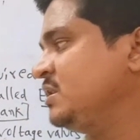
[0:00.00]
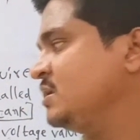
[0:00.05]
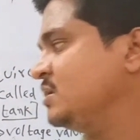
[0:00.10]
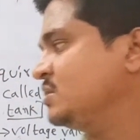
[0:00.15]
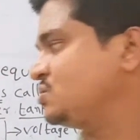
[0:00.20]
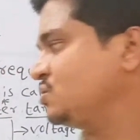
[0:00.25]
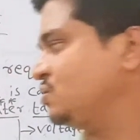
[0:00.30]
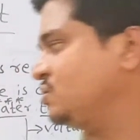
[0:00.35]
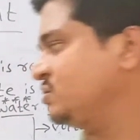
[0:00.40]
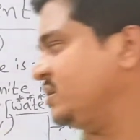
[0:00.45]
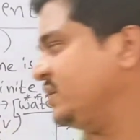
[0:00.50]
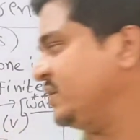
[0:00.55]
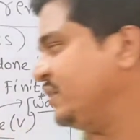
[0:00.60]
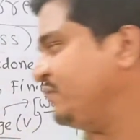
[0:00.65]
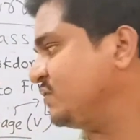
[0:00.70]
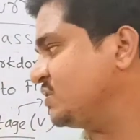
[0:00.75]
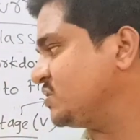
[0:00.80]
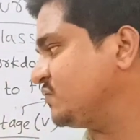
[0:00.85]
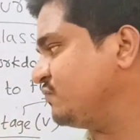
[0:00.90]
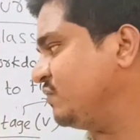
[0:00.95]
So the
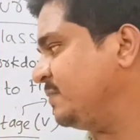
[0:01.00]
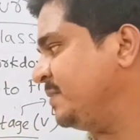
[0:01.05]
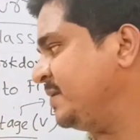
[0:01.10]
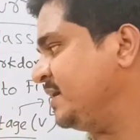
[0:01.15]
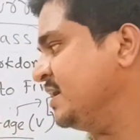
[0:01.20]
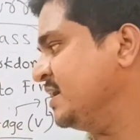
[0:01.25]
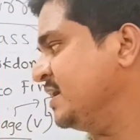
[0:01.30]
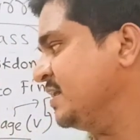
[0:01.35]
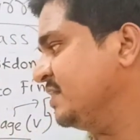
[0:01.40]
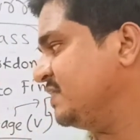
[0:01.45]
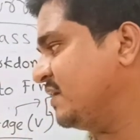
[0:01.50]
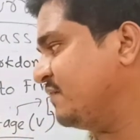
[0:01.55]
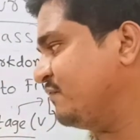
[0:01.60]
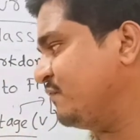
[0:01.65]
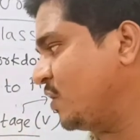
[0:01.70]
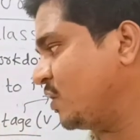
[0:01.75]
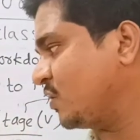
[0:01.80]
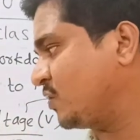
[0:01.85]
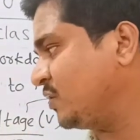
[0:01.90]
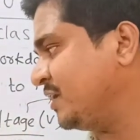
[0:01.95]
definition will be the
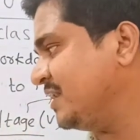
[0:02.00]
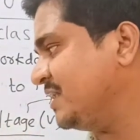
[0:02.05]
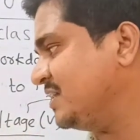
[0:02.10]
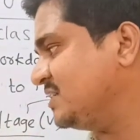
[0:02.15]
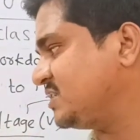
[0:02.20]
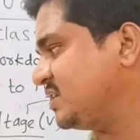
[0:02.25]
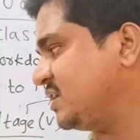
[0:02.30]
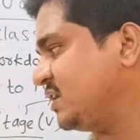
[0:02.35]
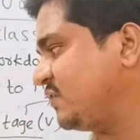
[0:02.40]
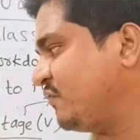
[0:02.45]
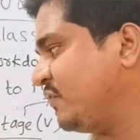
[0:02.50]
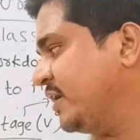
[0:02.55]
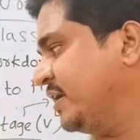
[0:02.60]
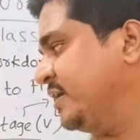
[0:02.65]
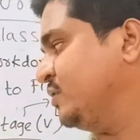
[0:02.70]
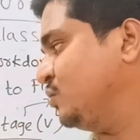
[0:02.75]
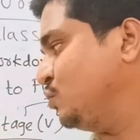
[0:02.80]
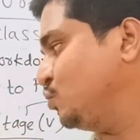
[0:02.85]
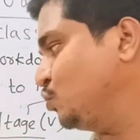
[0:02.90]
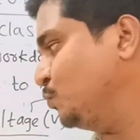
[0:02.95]
work done is
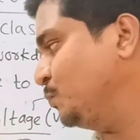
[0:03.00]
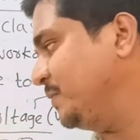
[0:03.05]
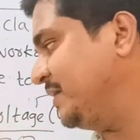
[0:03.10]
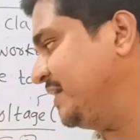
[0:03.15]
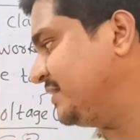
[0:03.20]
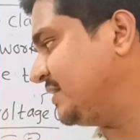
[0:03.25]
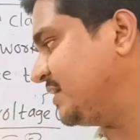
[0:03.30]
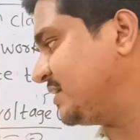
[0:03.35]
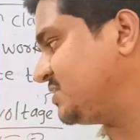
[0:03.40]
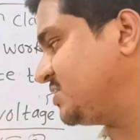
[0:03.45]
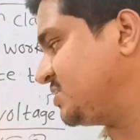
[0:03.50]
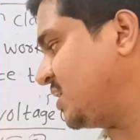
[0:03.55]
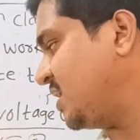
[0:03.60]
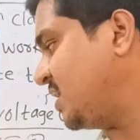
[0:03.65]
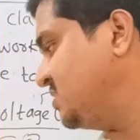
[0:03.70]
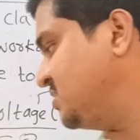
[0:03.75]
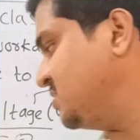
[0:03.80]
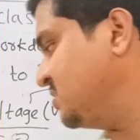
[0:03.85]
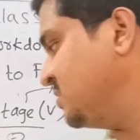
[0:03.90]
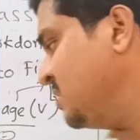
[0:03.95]
required to bring the
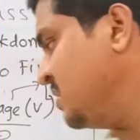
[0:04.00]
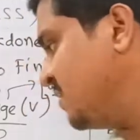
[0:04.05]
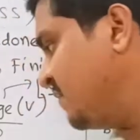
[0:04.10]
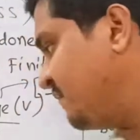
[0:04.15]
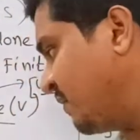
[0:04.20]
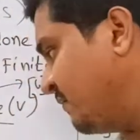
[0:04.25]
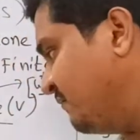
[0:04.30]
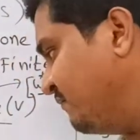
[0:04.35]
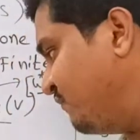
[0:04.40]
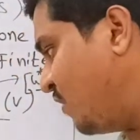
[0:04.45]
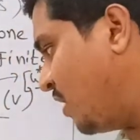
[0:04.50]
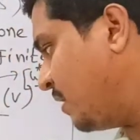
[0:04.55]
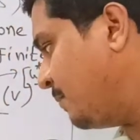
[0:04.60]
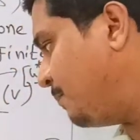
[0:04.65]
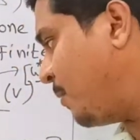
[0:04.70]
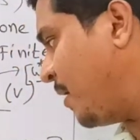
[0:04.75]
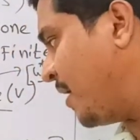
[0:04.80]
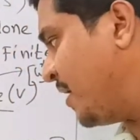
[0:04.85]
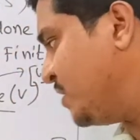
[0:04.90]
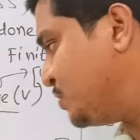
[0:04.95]
charge from
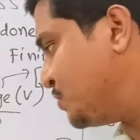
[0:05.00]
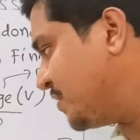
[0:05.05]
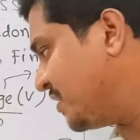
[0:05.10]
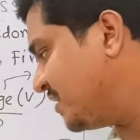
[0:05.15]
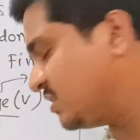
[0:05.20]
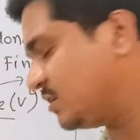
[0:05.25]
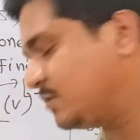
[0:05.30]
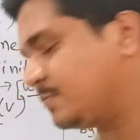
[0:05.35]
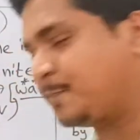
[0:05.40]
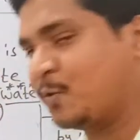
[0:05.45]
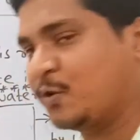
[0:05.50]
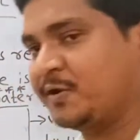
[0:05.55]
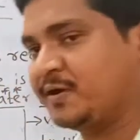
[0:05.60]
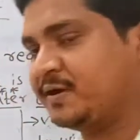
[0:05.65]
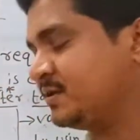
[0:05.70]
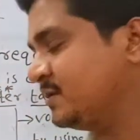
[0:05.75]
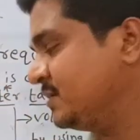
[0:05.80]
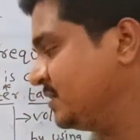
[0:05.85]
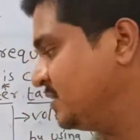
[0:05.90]
one point to another point.